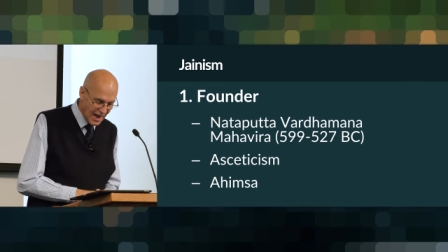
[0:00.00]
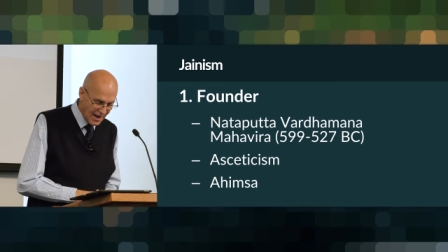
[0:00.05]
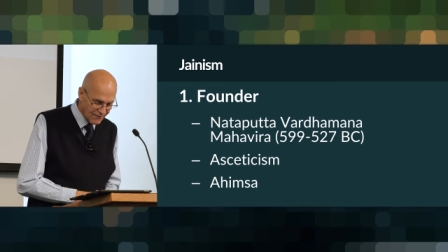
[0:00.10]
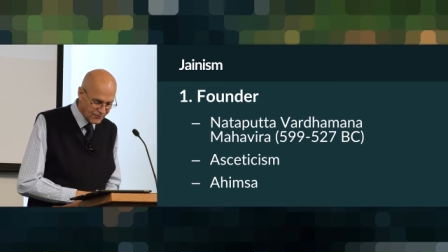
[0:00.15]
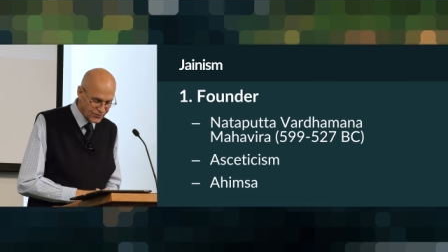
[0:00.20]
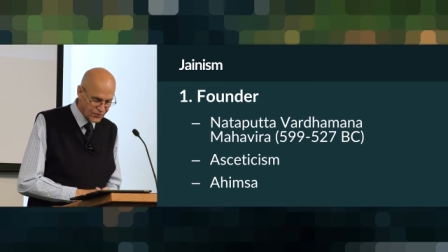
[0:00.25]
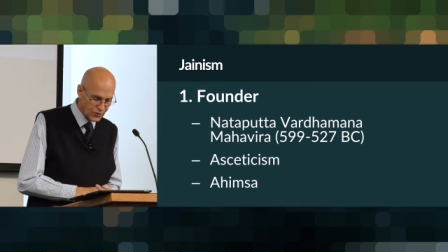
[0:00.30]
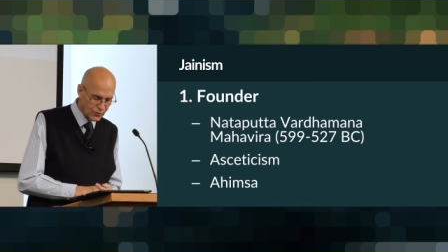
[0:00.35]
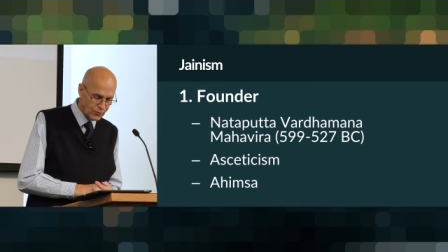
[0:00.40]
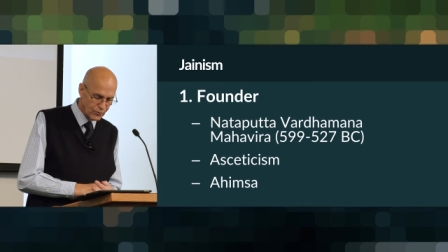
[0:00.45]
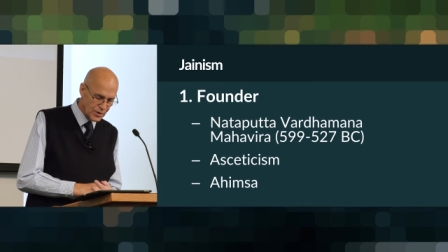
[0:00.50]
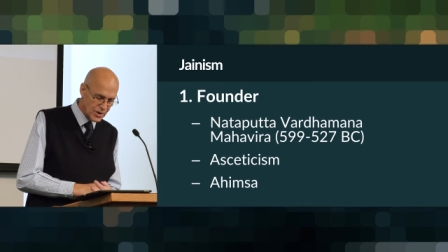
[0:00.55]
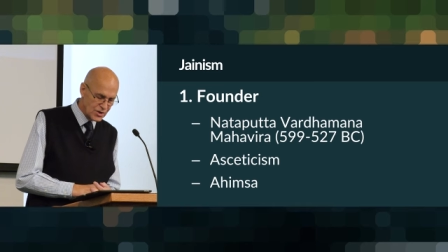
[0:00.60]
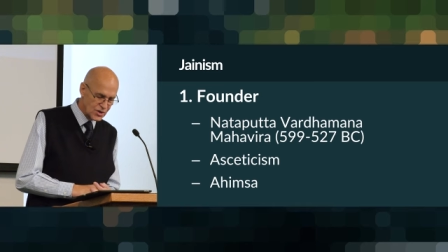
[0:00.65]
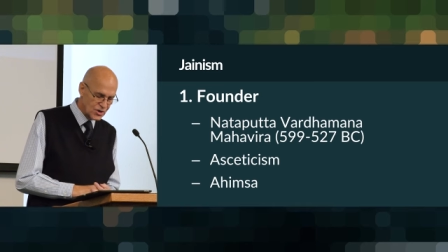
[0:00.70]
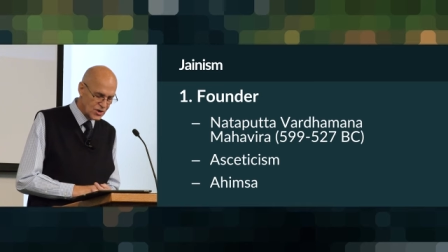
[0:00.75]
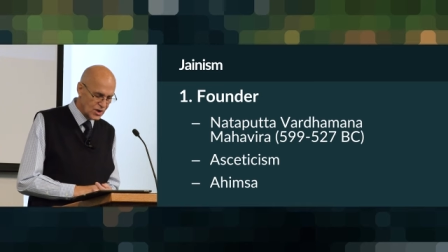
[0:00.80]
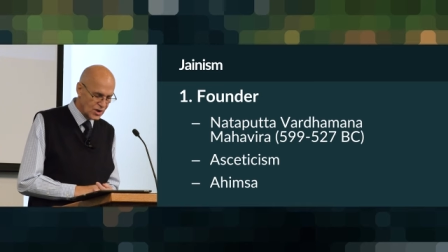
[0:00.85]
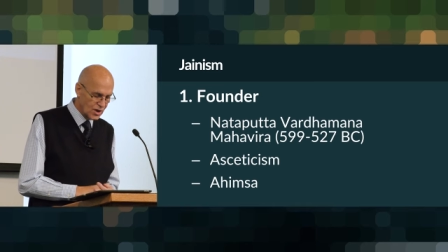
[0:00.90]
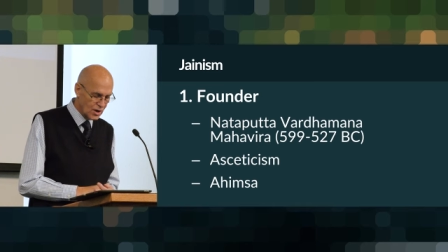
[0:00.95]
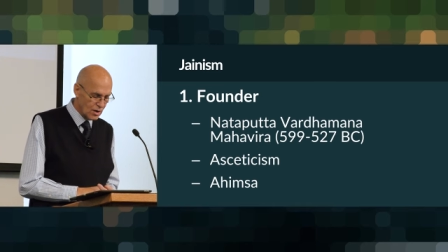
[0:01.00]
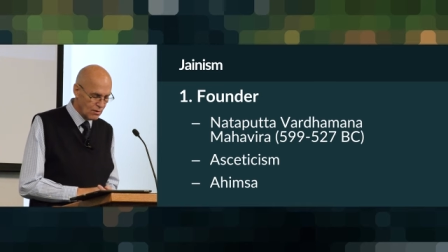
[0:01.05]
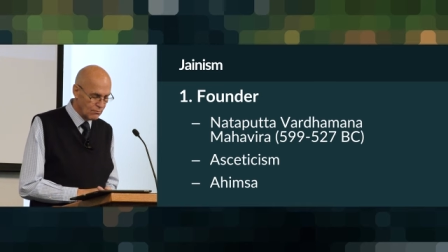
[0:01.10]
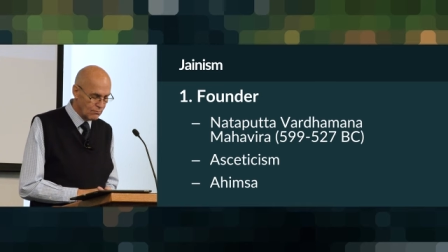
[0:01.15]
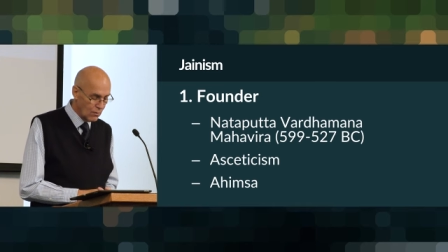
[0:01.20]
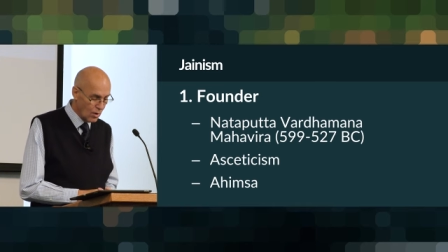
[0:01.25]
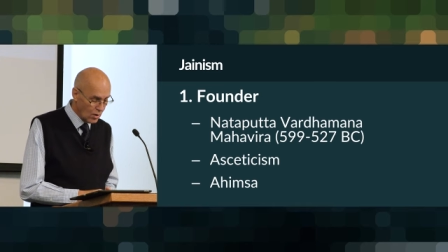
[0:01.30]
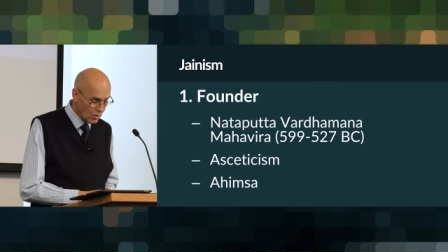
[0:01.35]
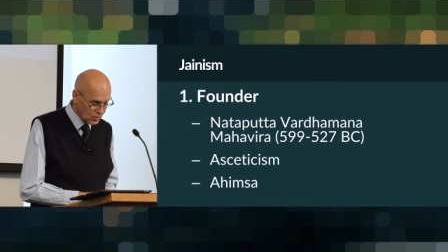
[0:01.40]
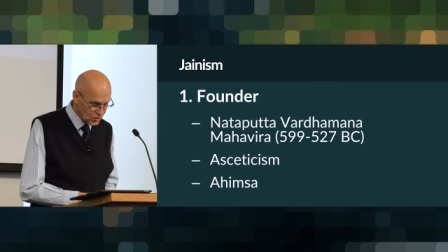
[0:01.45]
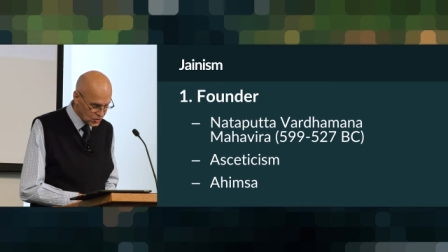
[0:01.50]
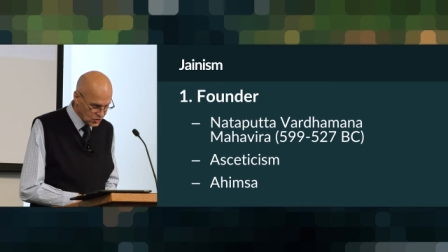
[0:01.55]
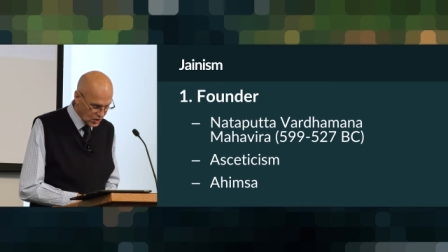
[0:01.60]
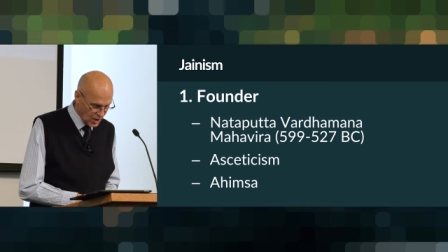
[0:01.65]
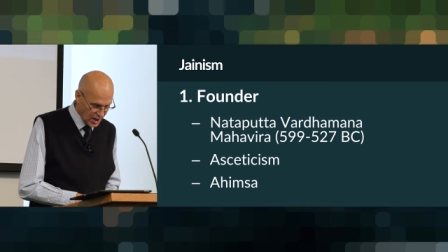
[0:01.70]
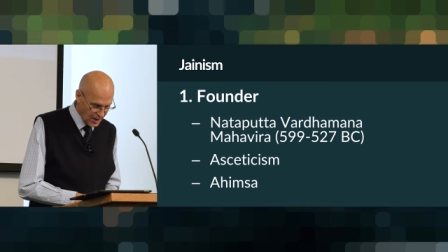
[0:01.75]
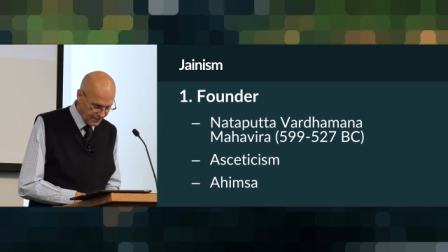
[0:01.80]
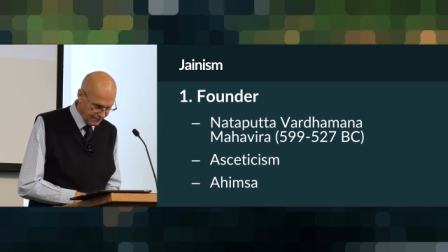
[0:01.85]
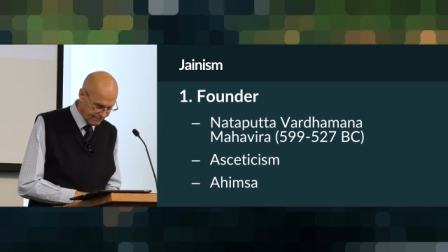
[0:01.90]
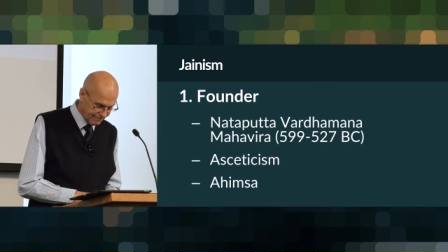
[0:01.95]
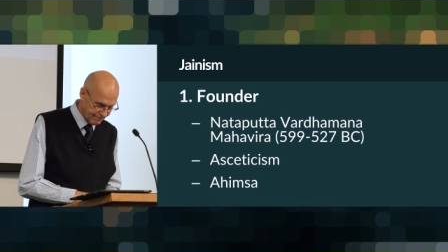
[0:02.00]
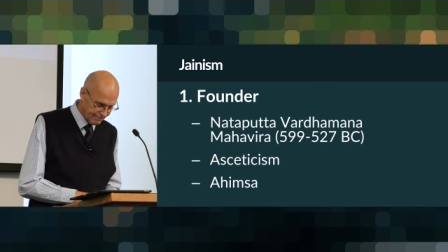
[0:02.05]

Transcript: after reaching moksha,